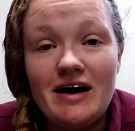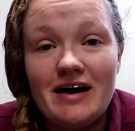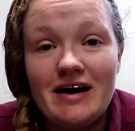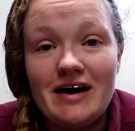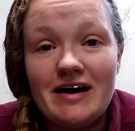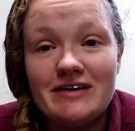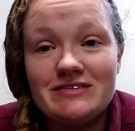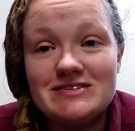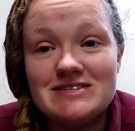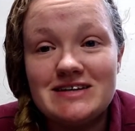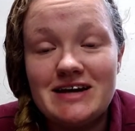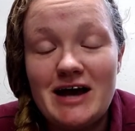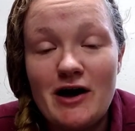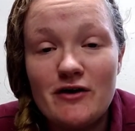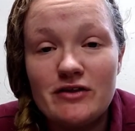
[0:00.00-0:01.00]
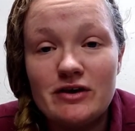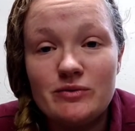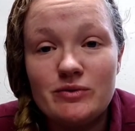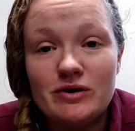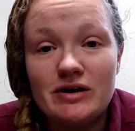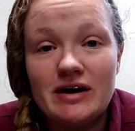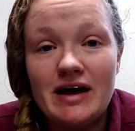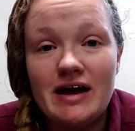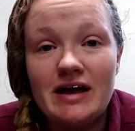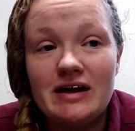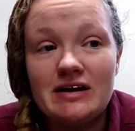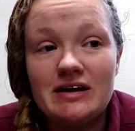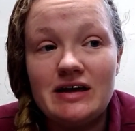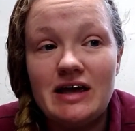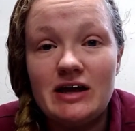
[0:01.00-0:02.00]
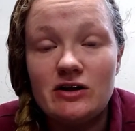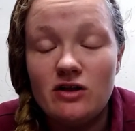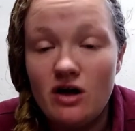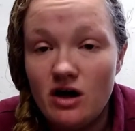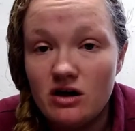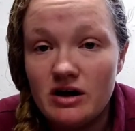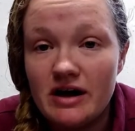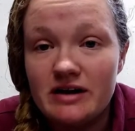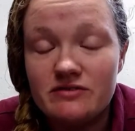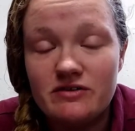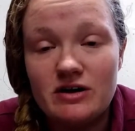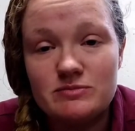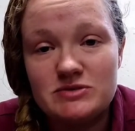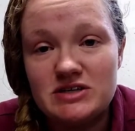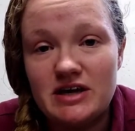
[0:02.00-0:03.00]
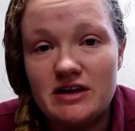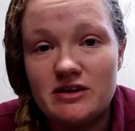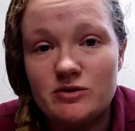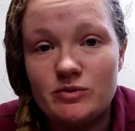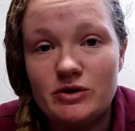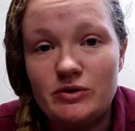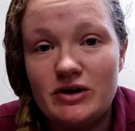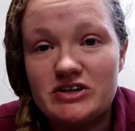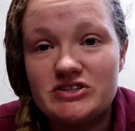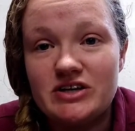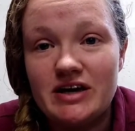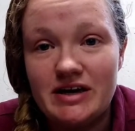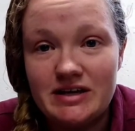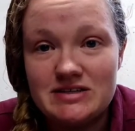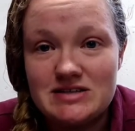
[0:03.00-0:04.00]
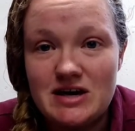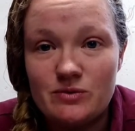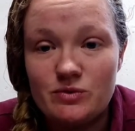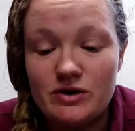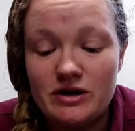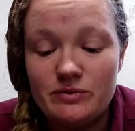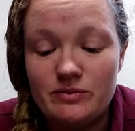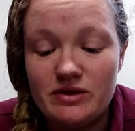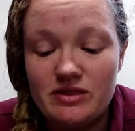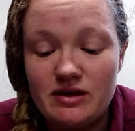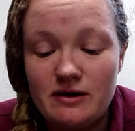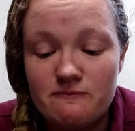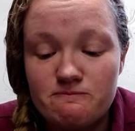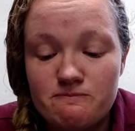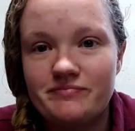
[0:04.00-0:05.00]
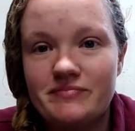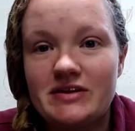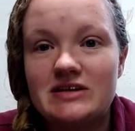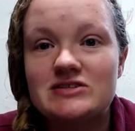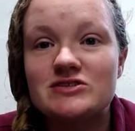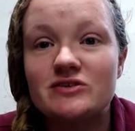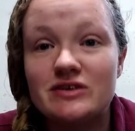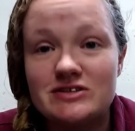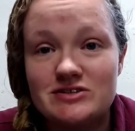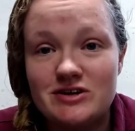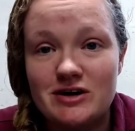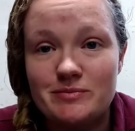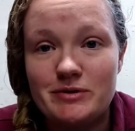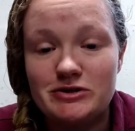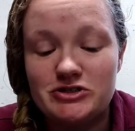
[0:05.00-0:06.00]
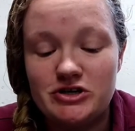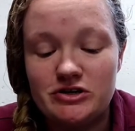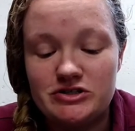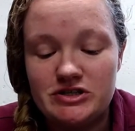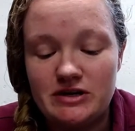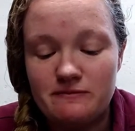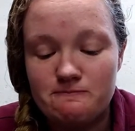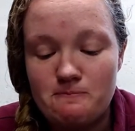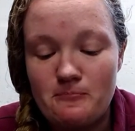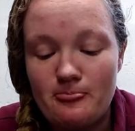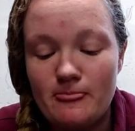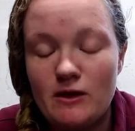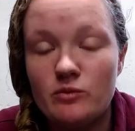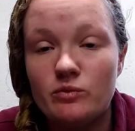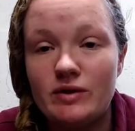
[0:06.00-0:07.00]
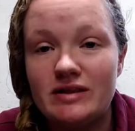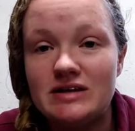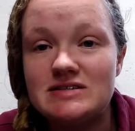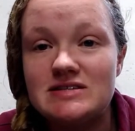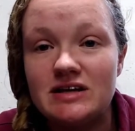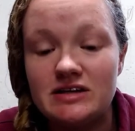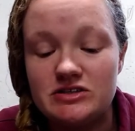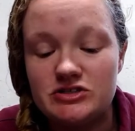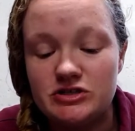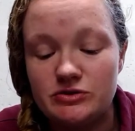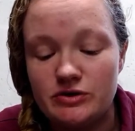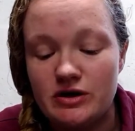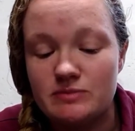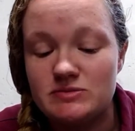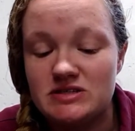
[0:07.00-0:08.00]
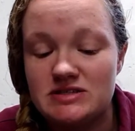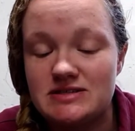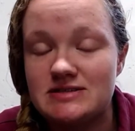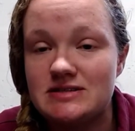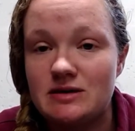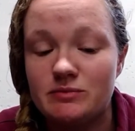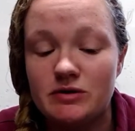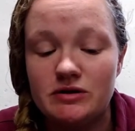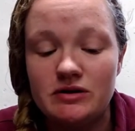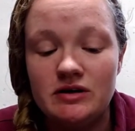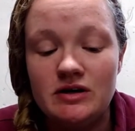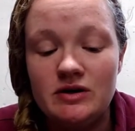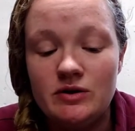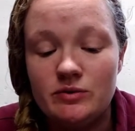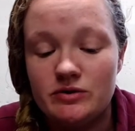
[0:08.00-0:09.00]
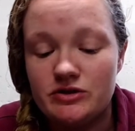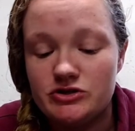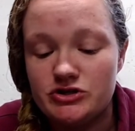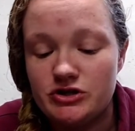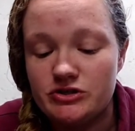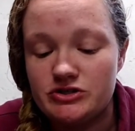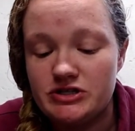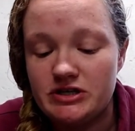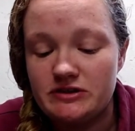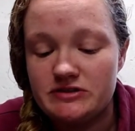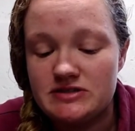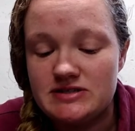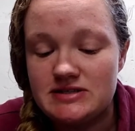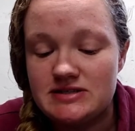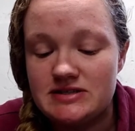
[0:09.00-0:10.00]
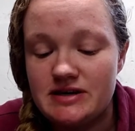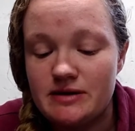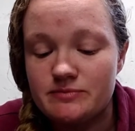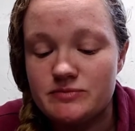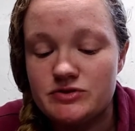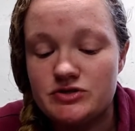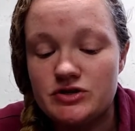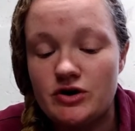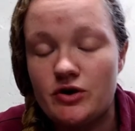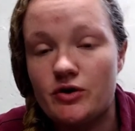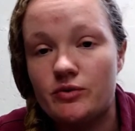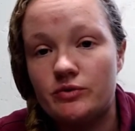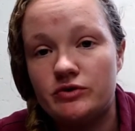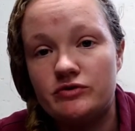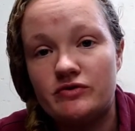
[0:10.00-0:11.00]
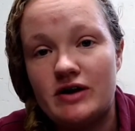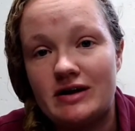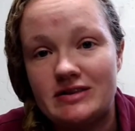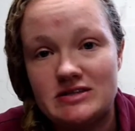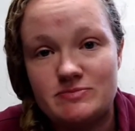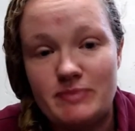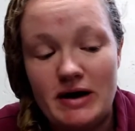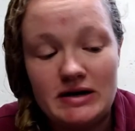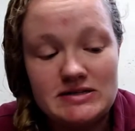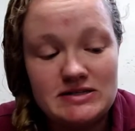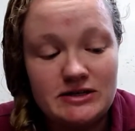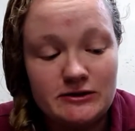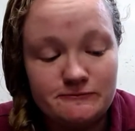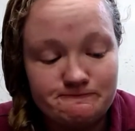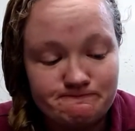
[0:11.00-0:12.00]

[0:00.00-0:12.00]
understand how they work, and it'll all kind of come together when you actually get hands-on working with it. So let's talk about charging. When they send it to you, it comes disassembled with a charging system. So you've got this box here